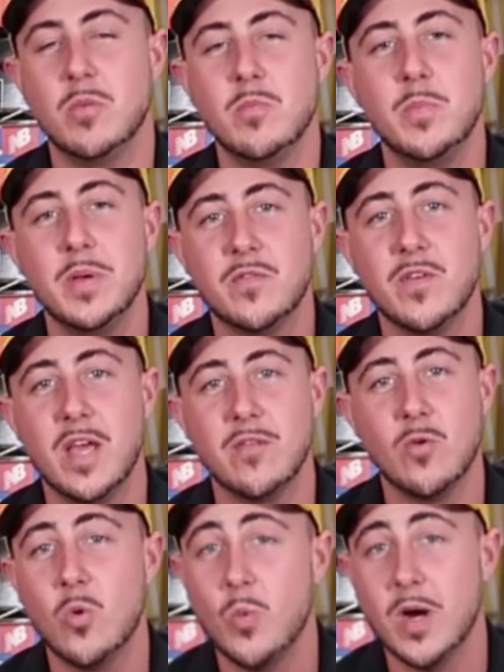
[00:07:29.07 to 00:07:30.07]
I'm a big fan
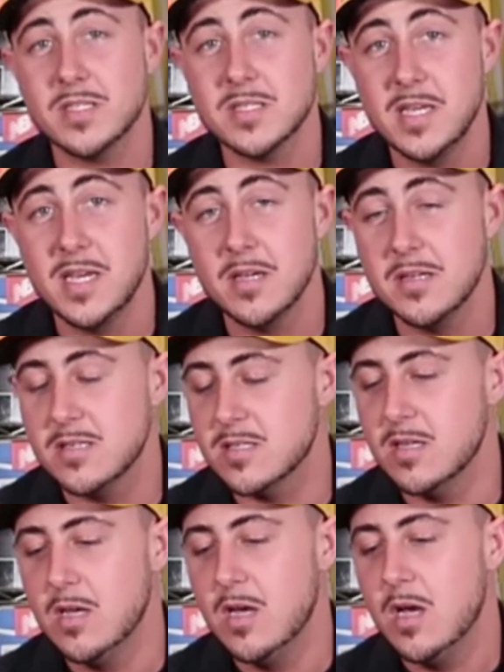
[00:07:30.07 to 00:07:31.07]
of all white
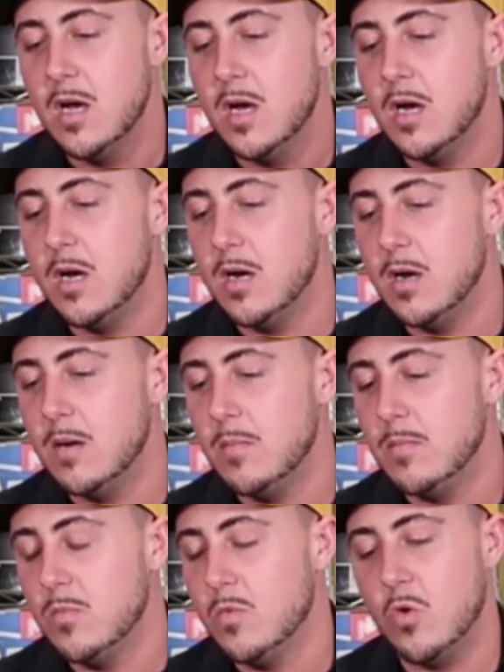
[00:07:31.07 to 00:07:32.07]
sneakers,
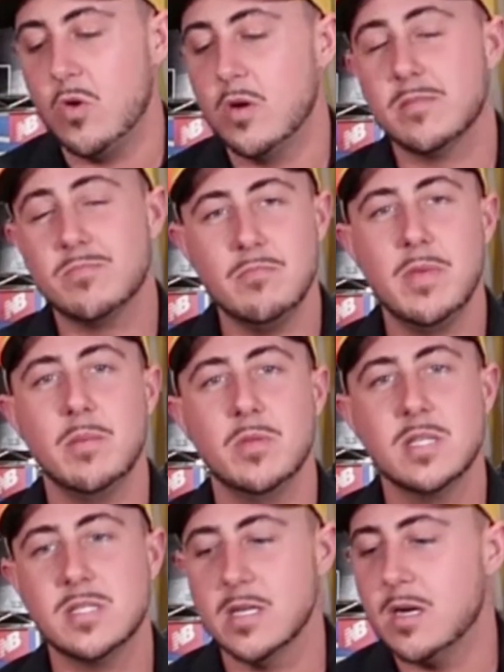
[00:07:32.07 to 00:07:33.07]
or
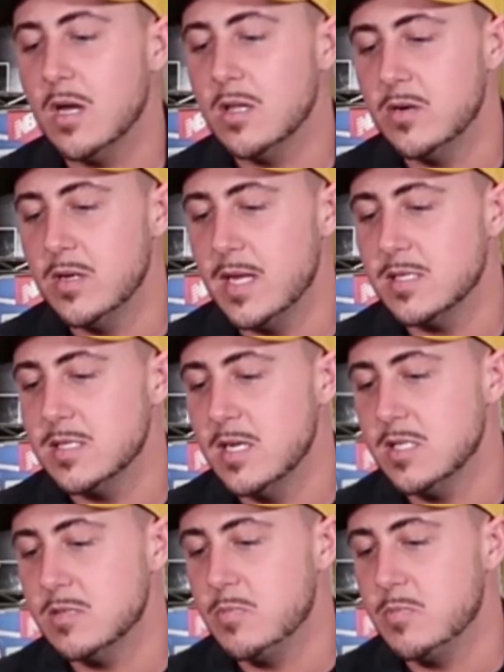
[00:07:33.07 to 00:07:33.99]
minimalistic color in that sense.